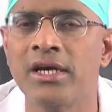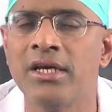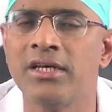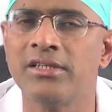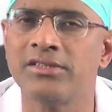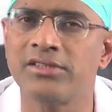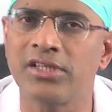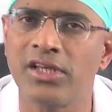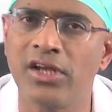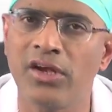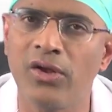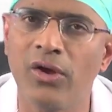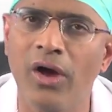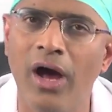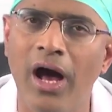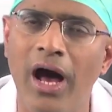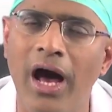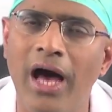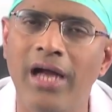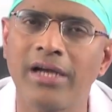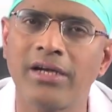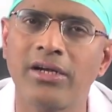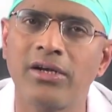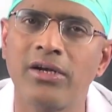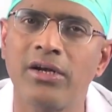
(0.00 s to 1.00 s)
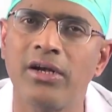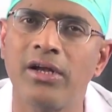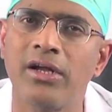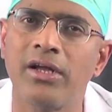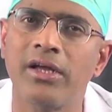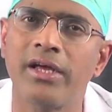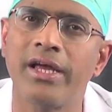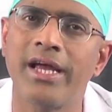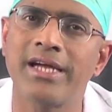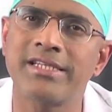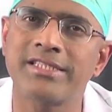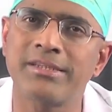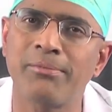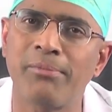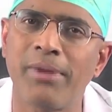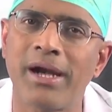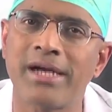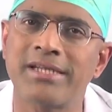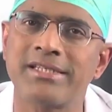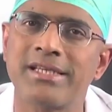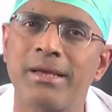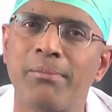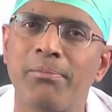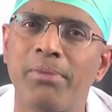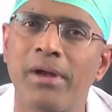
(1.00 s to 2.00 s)
See, heart gets blood
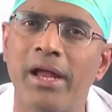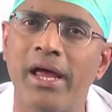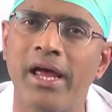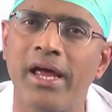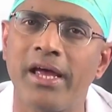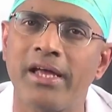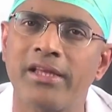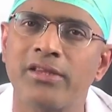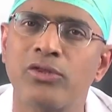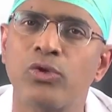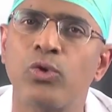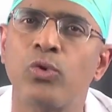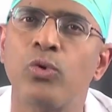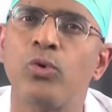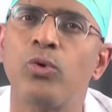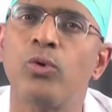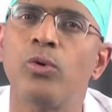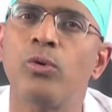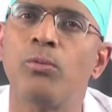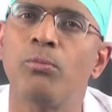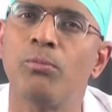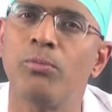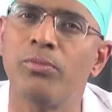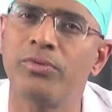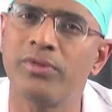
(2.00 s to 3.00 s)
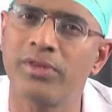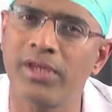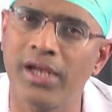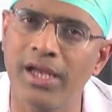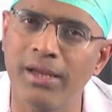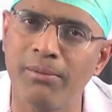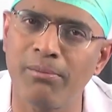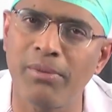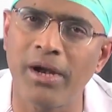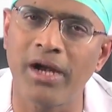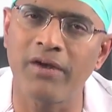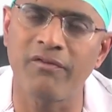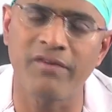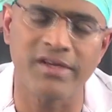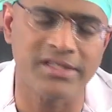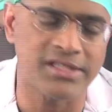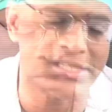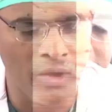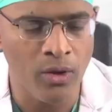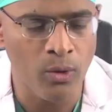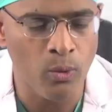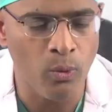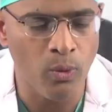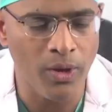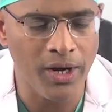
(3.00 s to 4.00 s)
supply through 3 blood
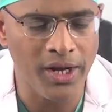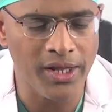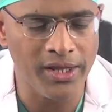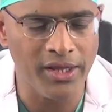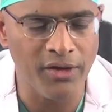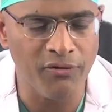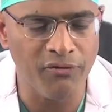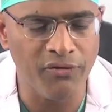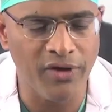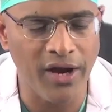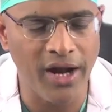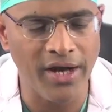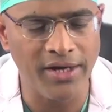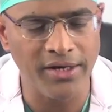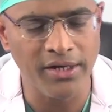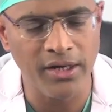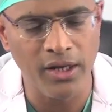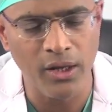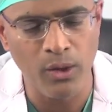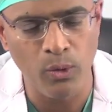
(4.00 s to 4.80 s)
vessels, one on the front,